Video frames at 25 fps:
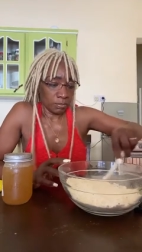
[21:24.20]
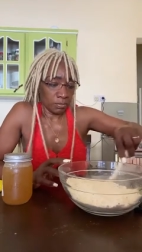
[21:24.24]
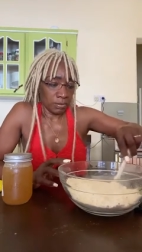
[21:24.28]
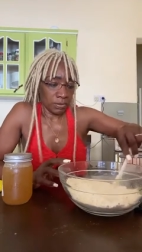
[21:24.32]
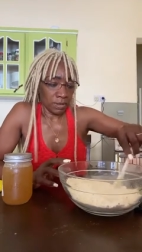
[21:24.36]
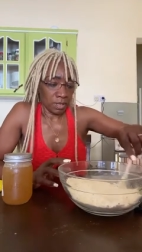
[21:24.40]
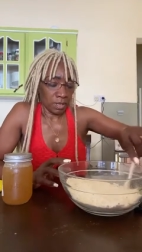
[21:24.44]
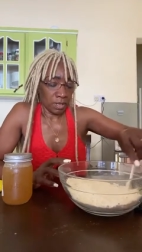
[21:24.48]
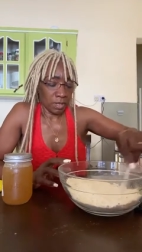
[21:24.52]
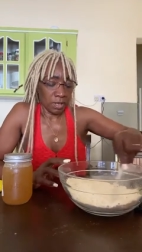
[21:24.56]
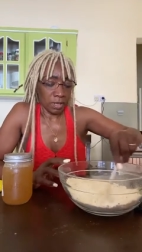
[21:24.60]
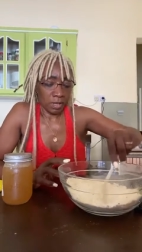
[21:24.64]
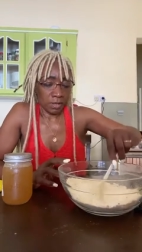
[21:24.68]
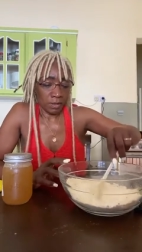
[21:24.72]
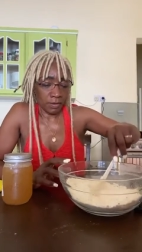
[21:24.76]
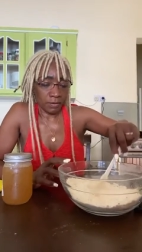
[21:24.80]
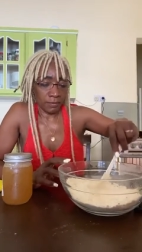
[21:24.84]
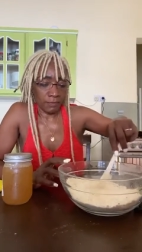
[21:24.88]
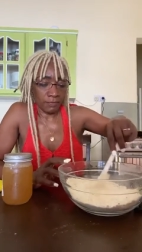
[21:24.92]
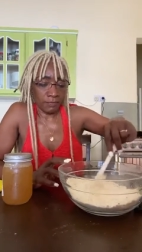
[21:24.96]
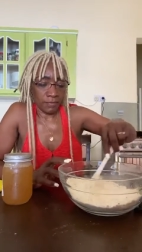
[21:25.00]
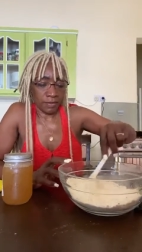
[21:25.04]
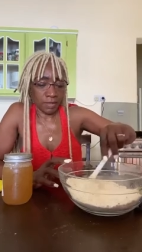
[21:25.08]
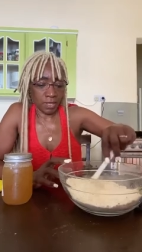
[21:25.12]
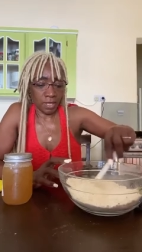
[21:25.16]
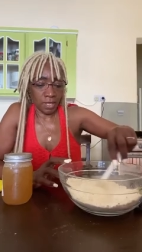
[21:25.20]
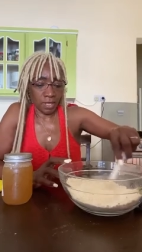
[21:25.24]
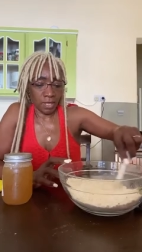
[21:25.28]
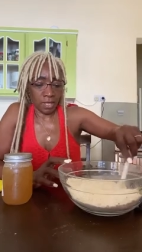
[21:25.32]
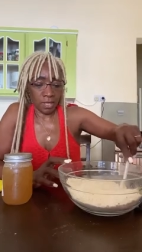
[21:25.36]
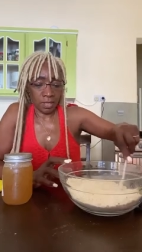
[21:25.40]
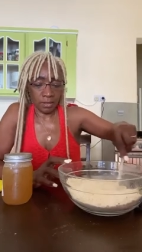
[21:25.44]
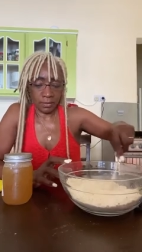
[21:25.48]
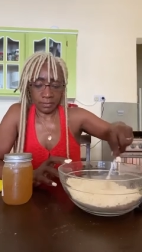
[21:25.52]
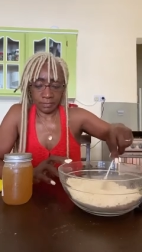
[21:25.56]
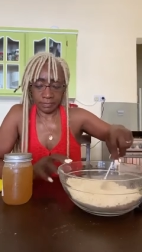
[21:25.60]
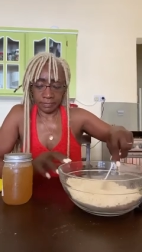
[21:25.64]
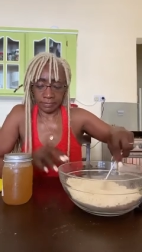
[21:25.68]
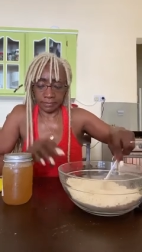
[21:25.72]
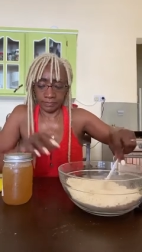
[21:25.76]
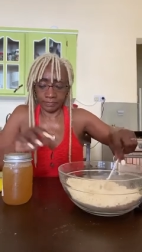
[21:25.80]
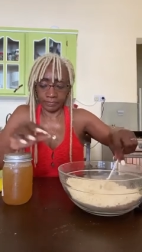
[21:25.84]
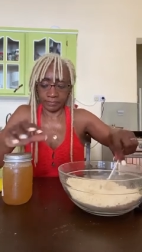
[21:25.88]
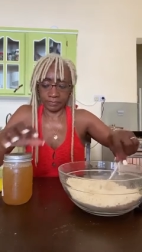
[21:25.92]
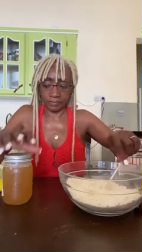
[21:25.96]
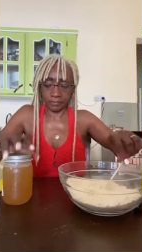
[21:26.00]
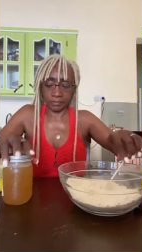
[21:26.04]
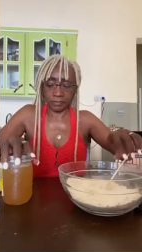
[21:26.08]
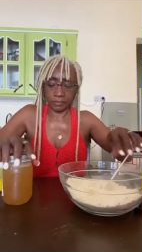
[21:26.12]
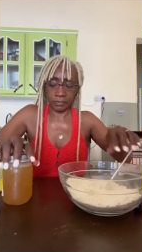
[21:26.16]
Man, I'm telling you, this stuff
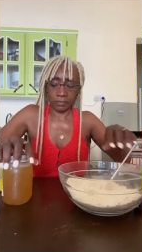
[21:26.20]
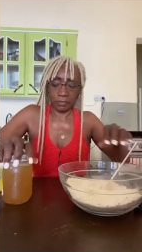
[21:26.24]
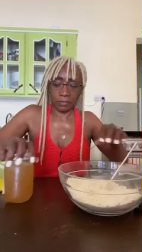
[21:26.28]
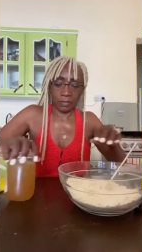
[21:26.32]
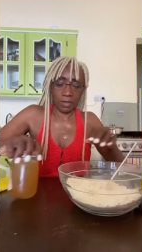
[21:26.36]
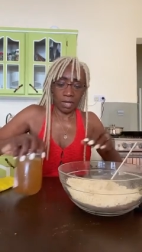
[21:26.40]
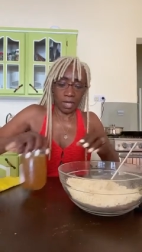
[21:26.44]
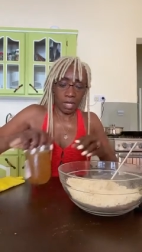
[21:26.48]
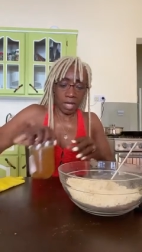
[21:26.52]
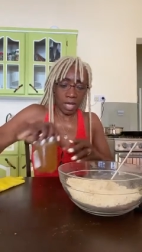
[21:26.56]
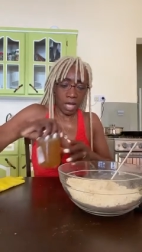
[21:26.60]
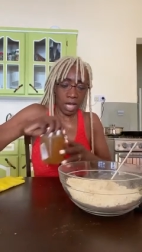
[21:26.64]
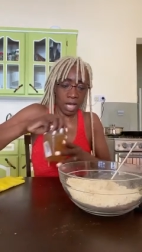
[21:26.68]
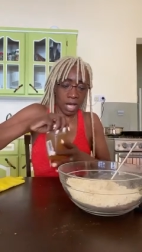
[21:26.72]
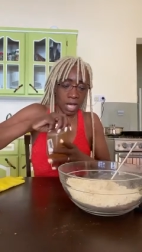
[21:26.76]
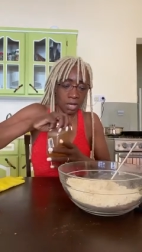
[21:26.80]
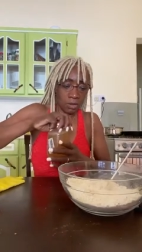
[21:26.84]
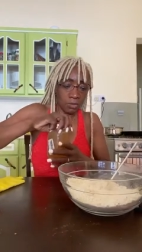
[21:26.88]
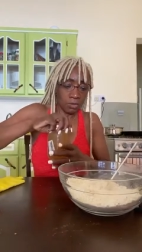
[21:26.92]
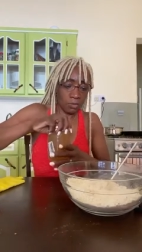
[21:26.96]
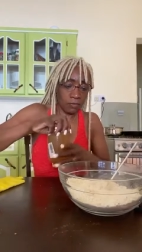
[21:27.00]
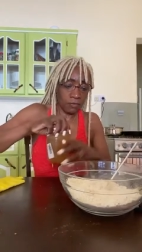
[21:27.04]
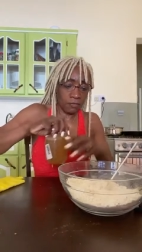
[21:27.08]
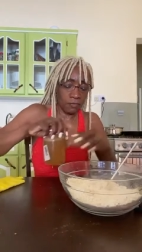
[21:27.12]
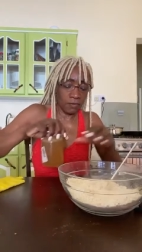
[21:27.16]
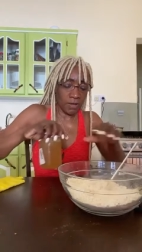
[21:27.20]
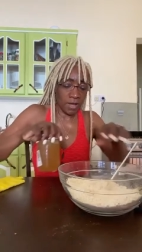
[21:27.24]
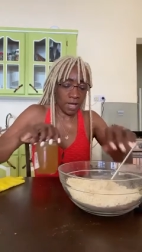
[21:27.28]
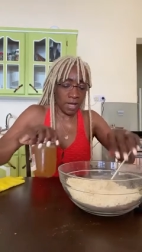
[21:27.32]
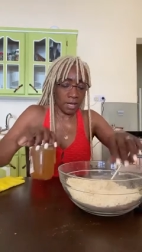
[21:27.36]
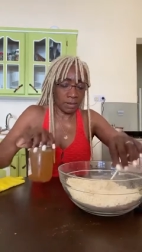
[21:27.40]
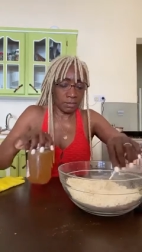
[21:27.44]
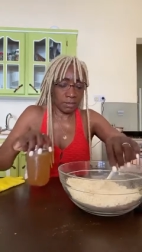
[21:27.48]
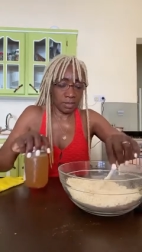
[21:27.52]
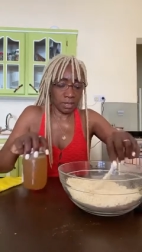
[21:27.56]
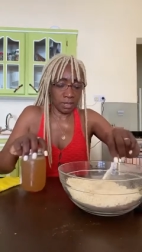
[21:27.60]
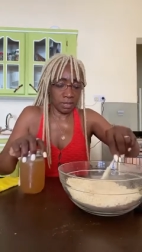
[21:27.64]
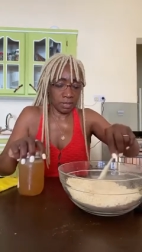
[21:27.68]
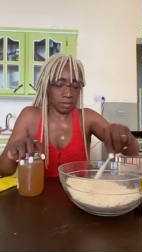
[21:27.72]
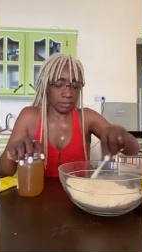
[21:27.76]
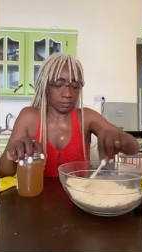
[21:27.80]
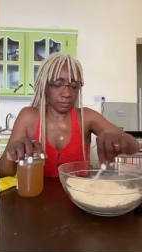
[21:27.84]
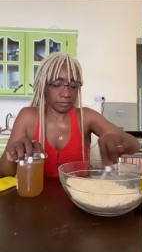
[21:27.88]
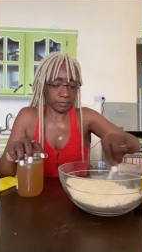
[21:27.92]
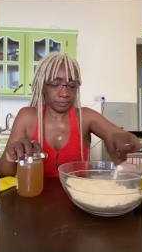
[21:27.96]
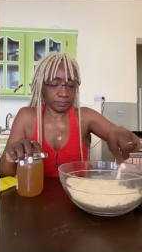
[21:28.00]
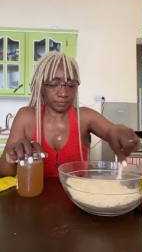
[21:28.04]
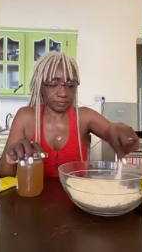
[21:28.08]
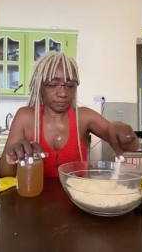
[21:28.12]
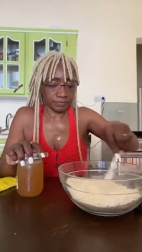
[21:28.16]
smells so good. It's got my
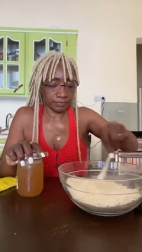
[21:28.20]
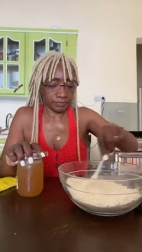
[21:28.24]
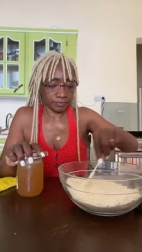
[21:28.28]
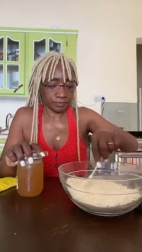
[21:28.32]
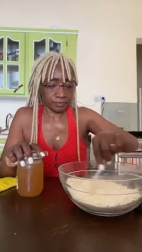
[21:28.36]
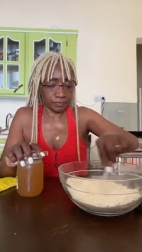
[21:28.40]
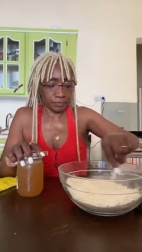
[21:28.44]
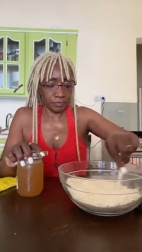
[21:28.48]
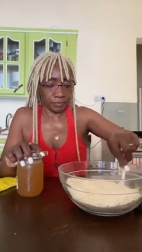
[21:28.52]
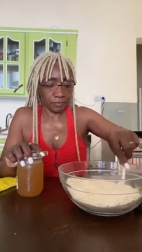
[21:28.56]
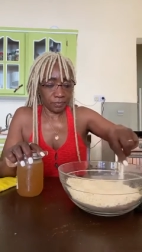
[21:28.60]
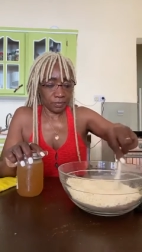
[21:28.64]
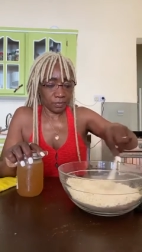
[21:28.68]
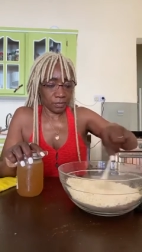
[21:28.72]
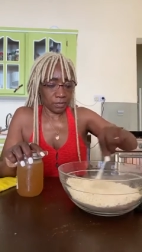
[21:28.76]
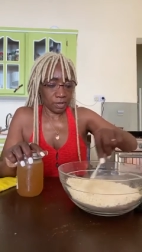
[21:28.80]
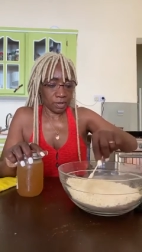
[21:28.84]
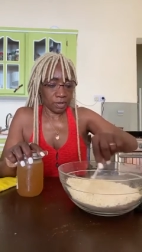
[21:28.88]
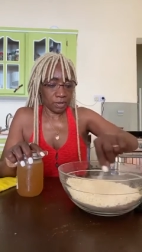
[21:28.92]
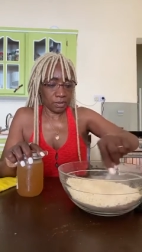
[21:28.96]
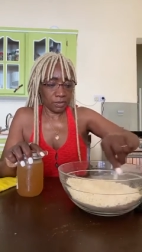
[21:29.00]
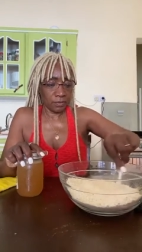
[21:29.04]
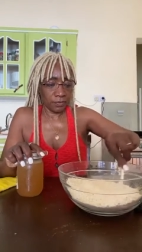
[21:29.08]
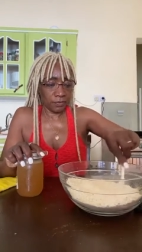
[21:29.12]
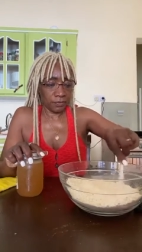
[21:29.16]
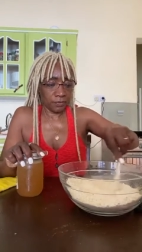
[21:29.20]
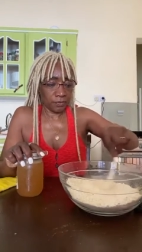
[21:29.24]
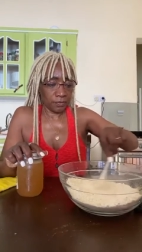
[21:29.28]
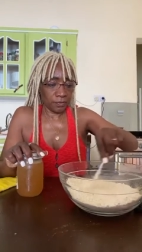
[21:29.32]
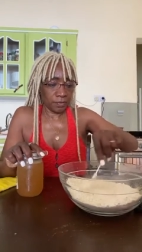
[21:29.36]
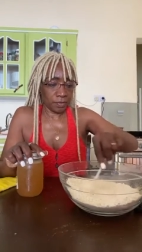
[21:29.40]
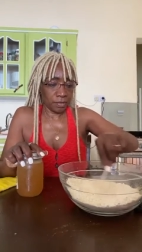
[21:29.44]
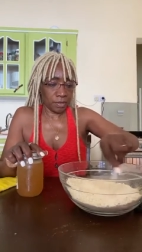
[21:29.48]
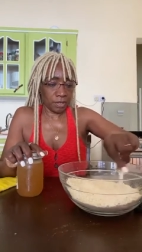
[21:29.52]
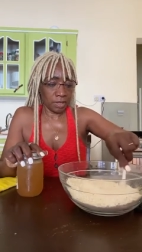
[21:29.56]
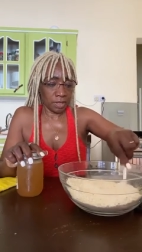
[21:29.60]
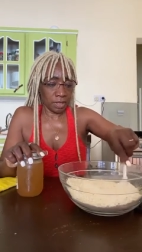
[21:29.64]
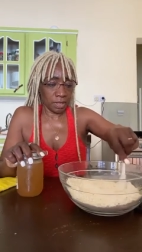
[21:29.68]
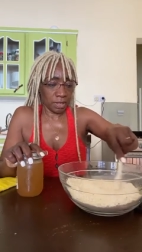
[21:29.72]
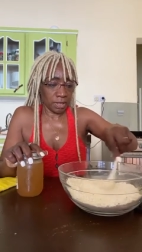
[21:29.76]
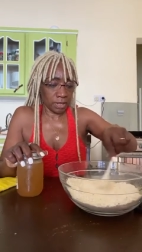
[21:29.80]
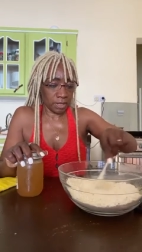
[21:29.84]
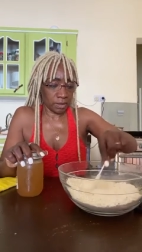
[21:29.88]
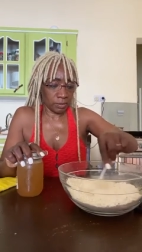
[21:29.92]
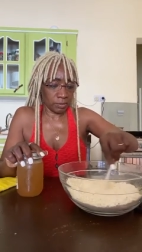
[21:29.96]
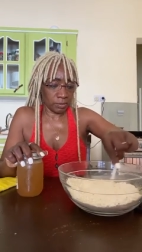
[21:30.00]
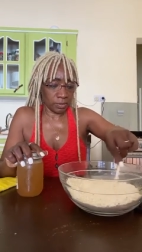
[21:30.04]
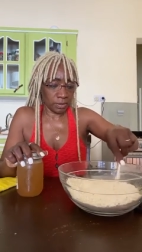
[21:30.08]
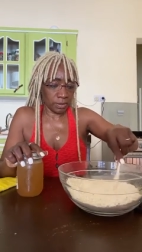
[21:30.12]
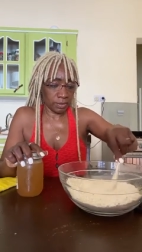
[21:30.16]
mouth watering, my
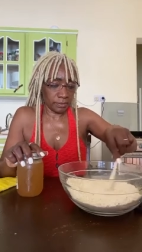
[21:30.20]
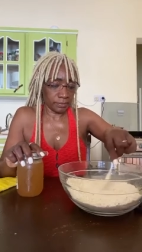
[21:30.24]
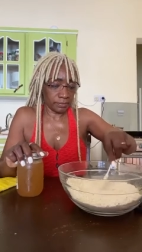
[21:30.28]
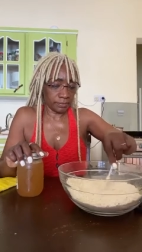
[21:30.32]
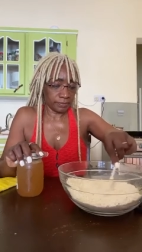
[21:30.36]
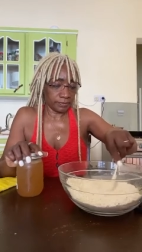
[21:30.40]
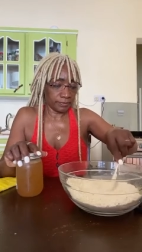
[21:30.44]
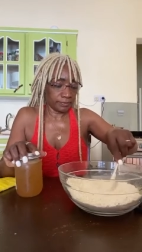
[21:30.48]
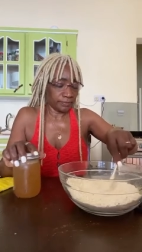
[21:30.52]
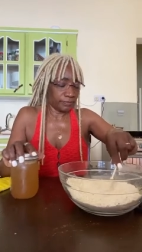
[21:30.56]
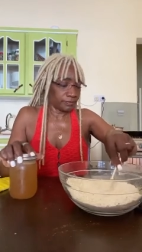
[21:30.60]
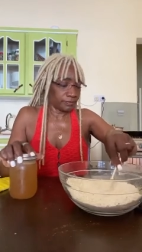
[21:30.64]
eyes tearing.